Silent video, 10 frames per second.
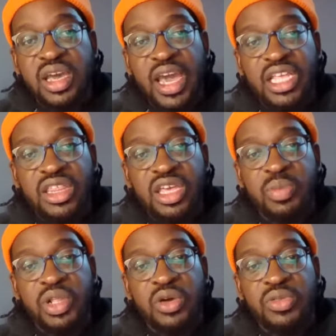Anything
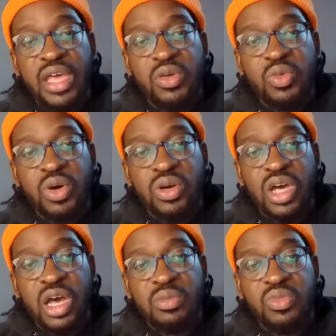below that at the World
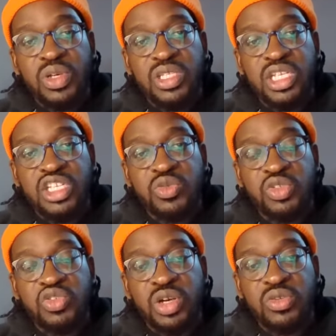Cup, West Indies will
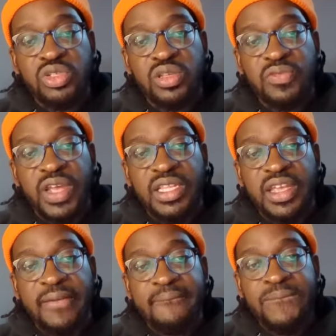struggle to defend
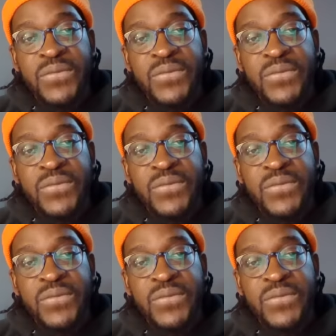it.